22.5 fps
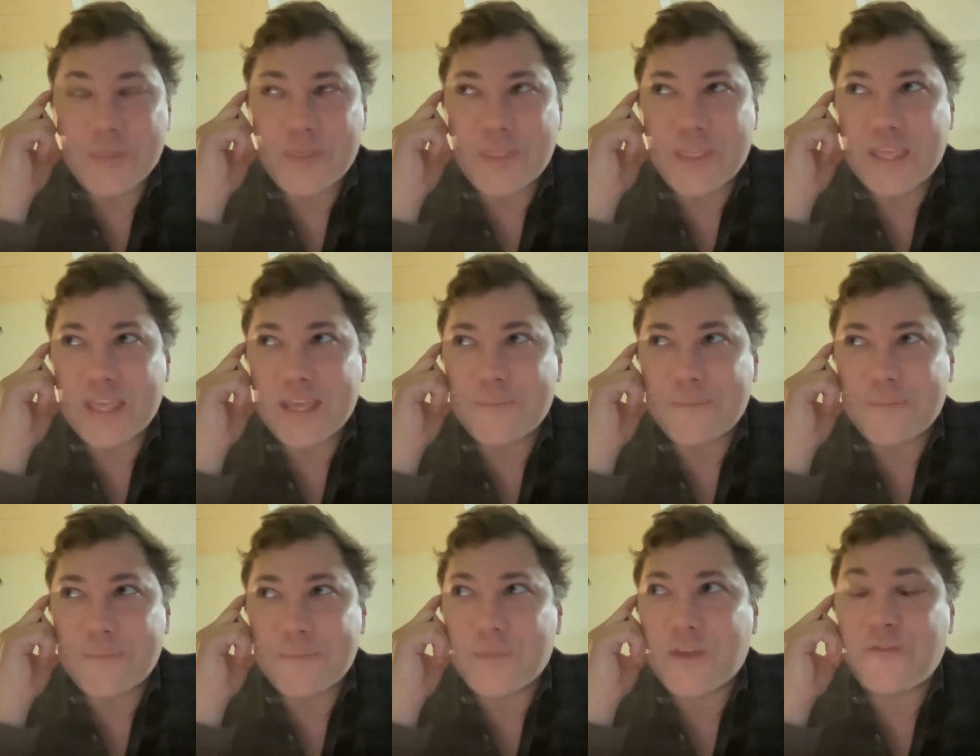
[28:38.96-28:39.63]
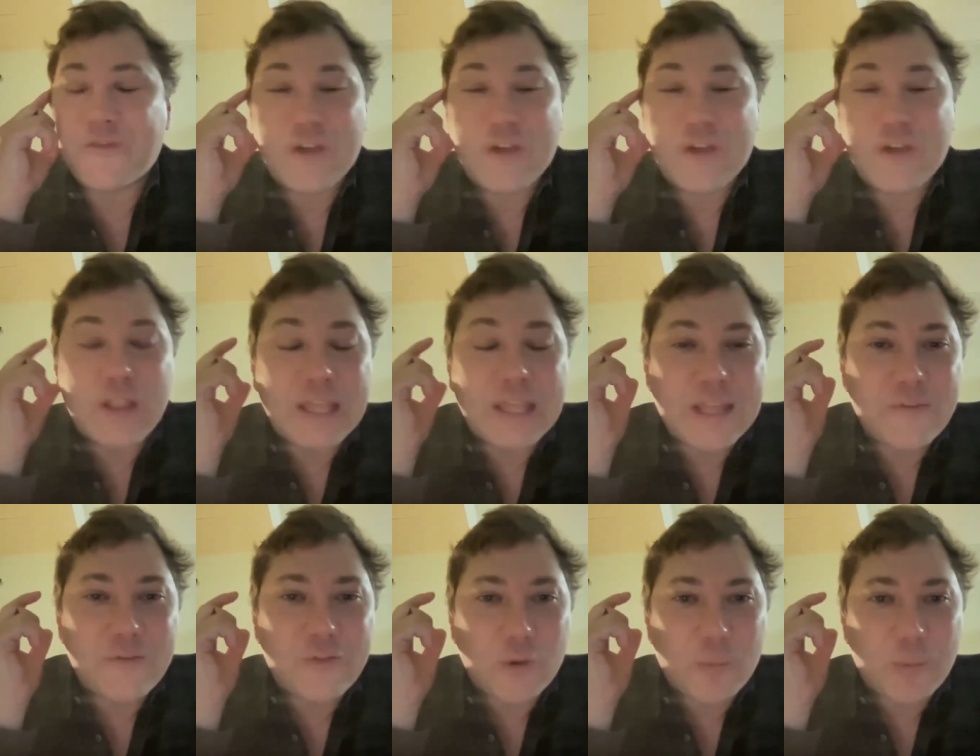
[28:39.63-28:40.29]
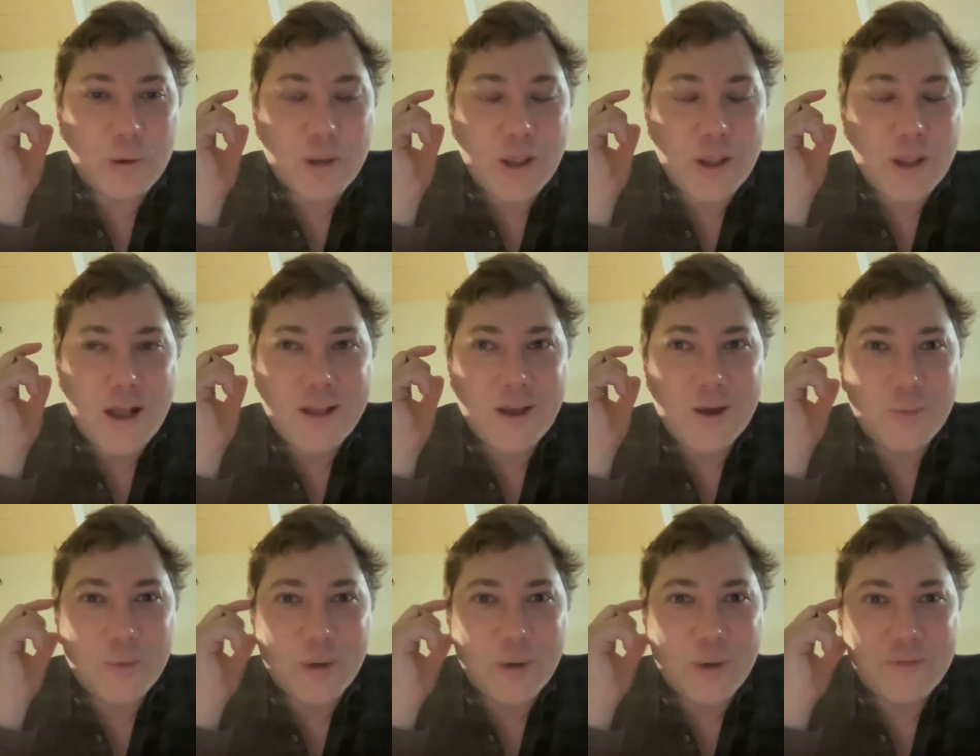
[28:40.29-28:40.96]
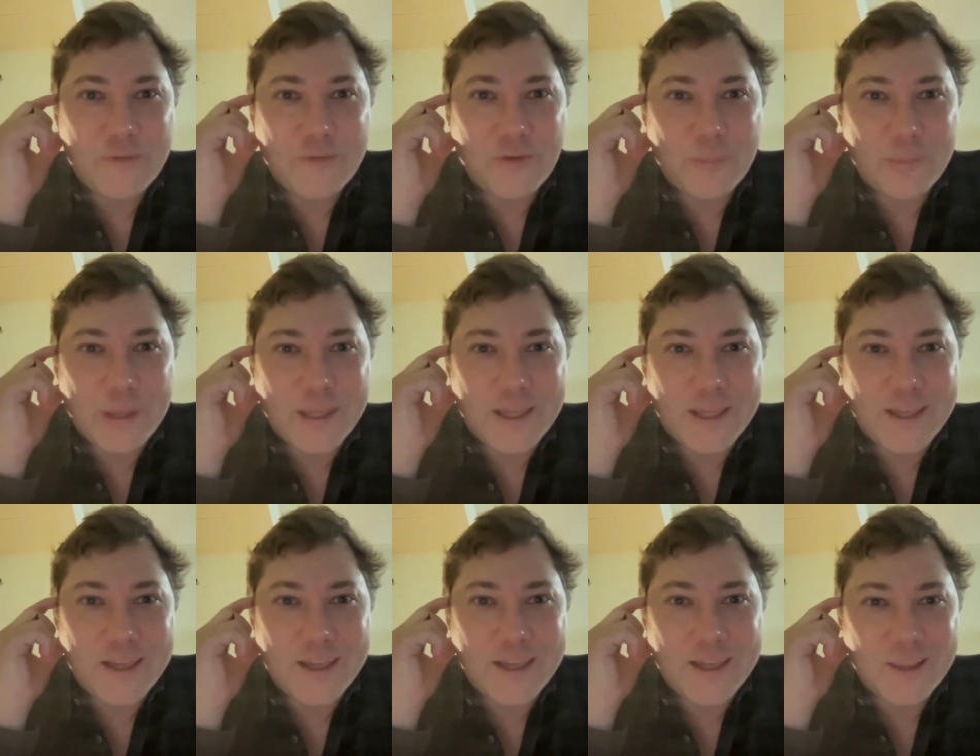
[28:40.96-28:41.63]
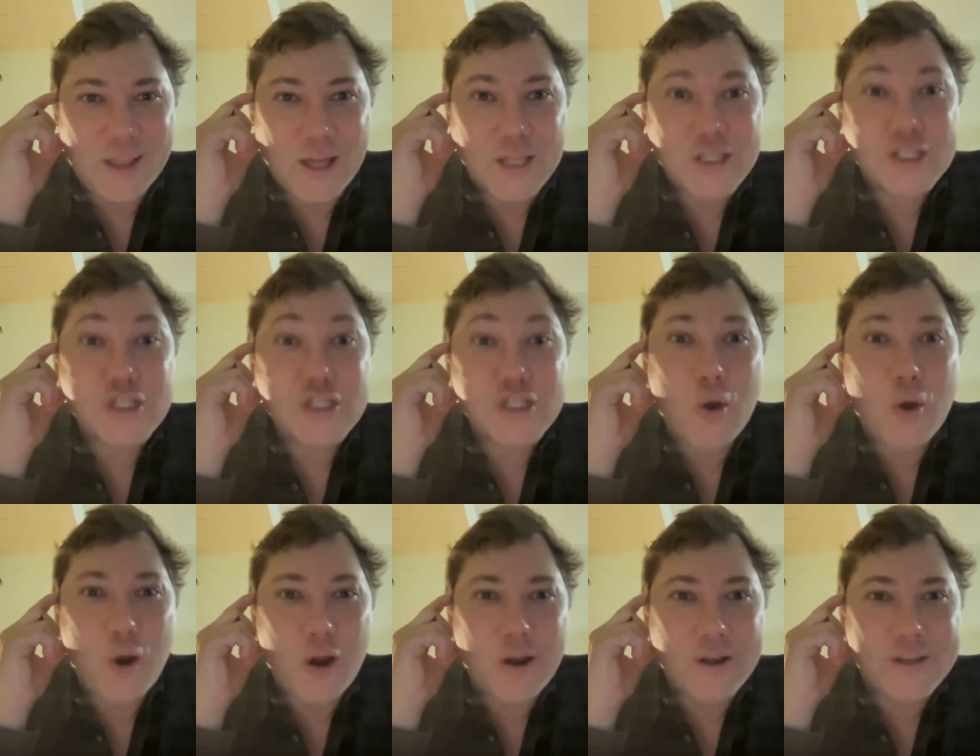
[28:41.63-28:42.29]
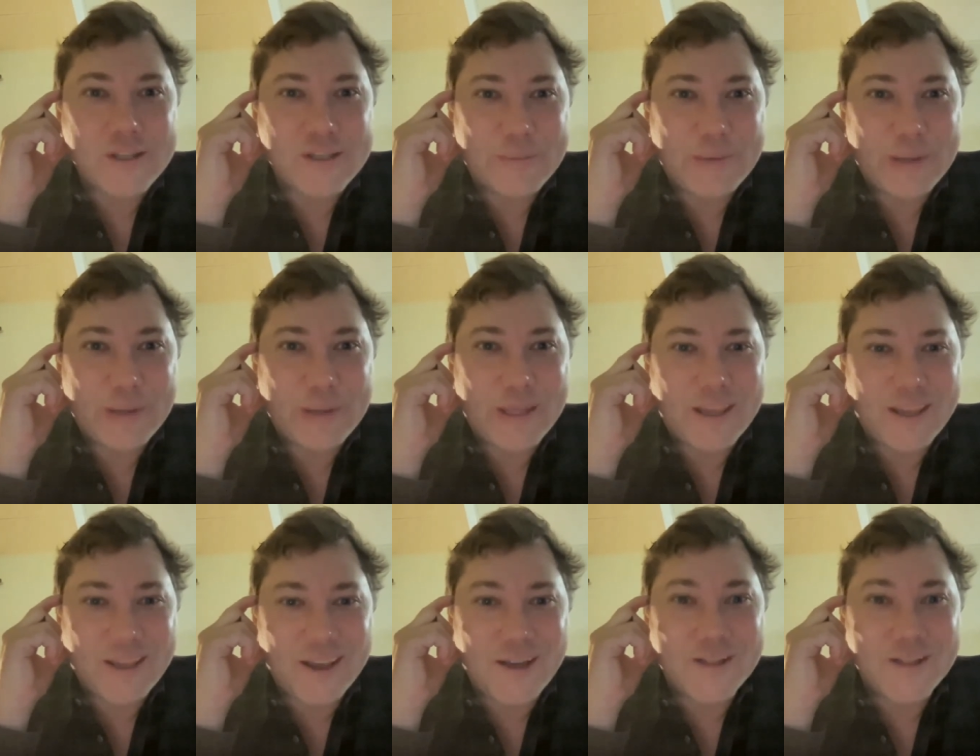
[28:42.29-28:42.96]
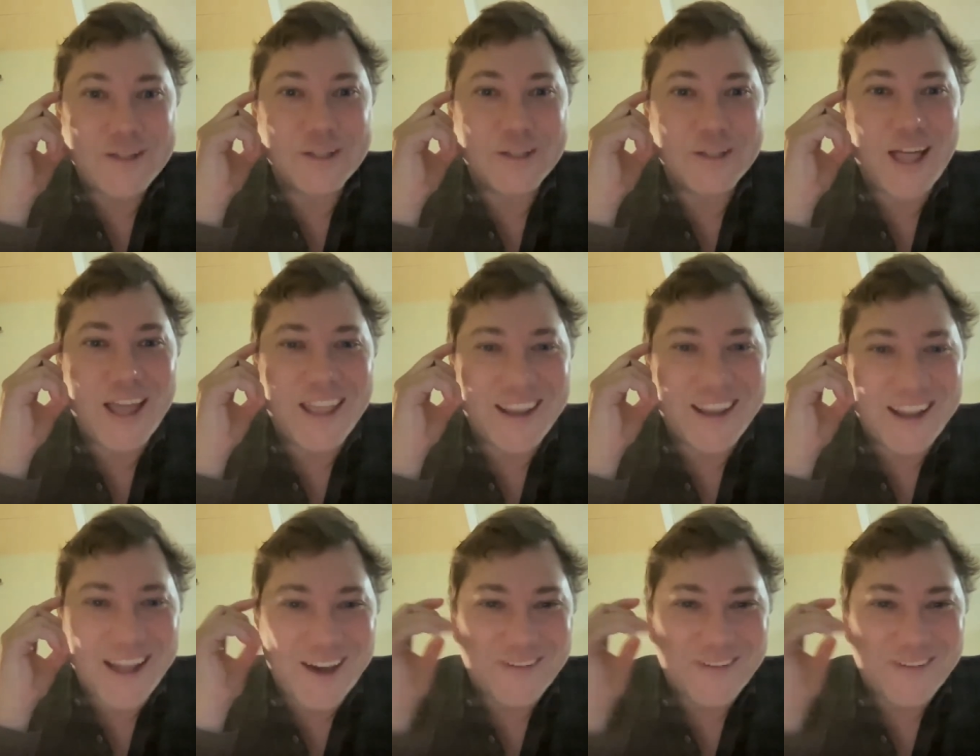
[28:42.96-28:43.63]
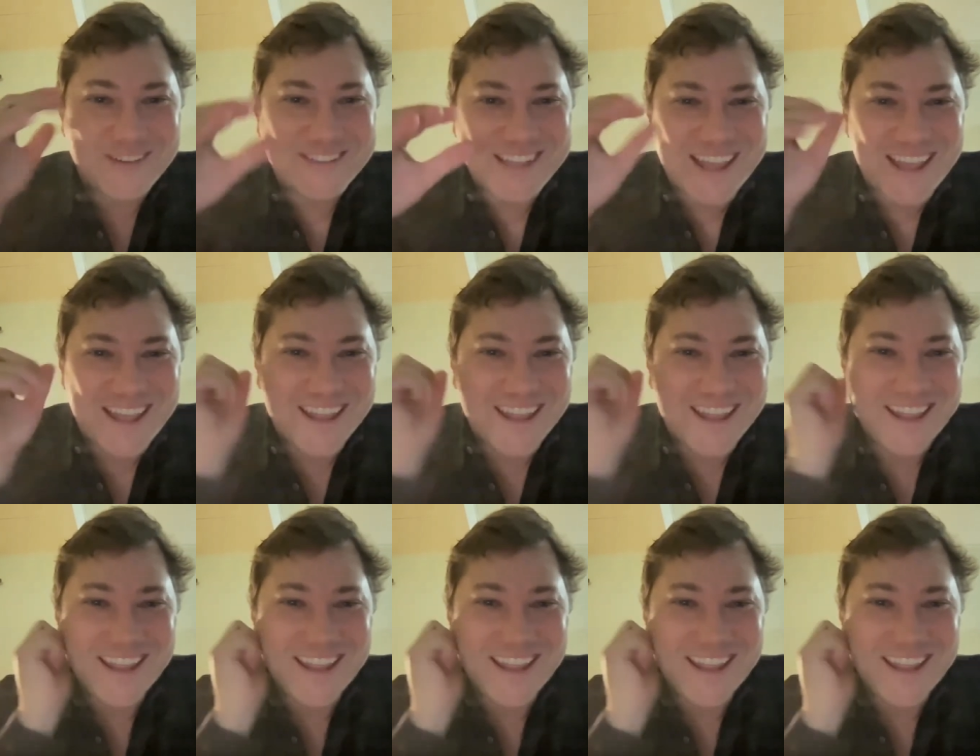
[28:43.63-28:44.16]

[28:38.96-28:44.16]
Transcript: the the filling in for Priyanka went from being a chore to being a delight. I will say. I